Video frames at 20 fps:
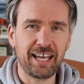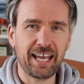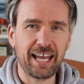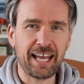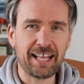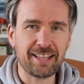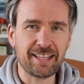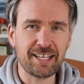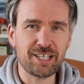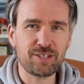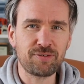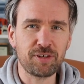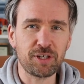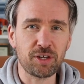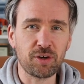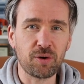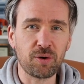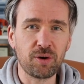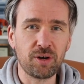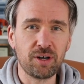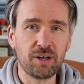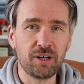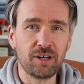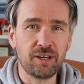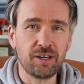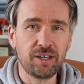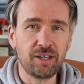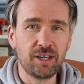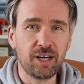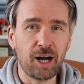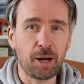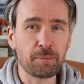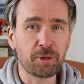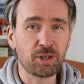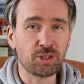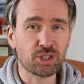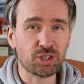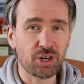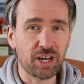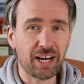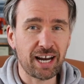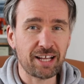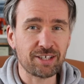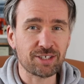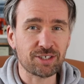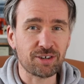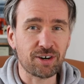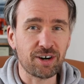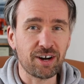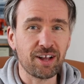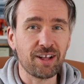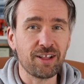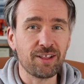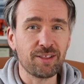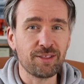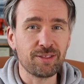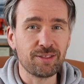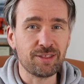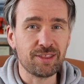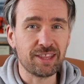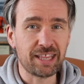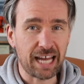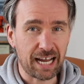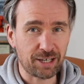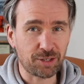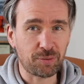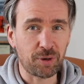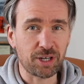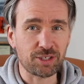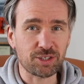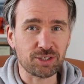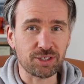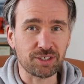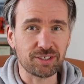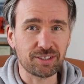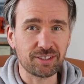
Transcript: In this video, I'm going to try and answer that question.